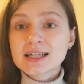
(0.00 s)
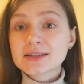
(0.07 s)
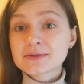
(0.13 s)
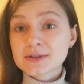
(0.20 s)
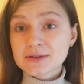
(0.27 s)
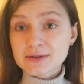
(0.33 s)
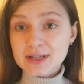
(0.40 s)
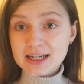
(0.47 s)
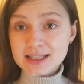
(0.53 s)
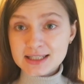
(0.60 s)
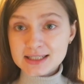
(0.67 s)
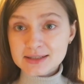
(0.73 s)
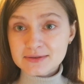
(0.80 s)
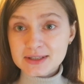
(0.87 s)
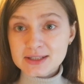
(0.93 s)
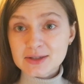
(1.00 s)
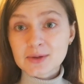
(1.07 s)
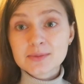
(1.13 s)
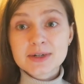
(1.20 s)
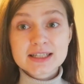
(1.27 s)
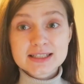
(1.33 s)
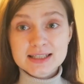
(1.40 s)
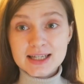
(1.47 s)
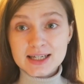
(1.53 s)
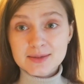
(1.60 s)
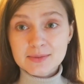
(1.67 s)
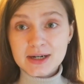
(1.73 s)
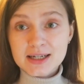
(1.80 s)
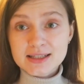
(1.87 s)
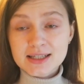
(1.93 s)
If you like this video, press
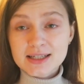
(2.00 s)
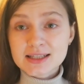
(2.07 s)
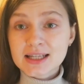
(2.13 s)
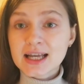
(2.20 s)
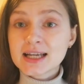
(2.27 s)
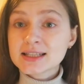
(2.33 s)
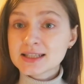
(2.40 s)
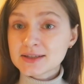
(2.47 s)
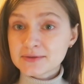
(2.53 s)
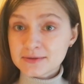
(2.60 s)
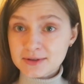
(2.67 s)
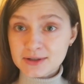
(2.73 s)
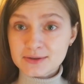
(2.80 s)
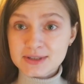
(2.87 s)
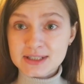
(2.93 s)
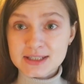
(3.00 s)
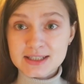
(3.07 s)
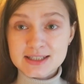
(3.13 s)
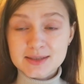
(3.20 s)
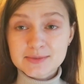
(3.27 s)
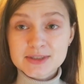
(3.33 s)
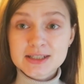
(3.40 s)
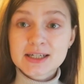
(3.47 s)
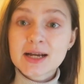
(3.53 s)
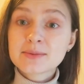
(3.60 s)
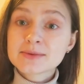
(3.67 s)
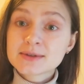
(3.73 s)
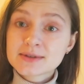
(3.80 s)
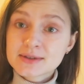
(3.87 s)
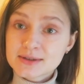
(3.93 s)
like button, and if you didn't
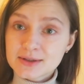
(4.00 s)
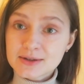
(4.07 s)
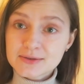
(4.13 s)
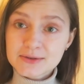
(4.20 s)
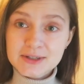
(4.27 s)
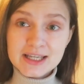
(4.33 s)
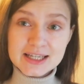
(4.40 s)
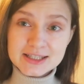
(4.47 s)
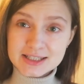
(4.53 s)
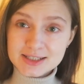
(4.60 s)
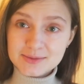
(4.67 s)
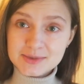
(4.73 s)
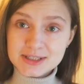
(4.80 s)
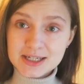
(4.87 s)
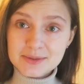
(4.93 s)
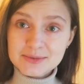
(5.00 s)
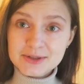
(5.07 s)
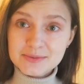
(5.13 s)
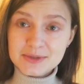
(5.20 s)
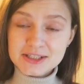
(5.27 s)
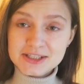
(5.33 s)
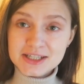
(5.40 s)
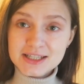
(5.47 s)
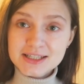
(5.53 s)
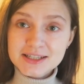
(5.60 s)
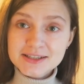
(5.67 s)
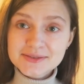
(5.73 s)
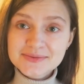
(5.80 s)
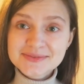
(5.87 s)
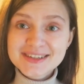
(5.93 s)
subscribe, don't forget to subscribe to my
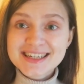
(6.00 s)
channel.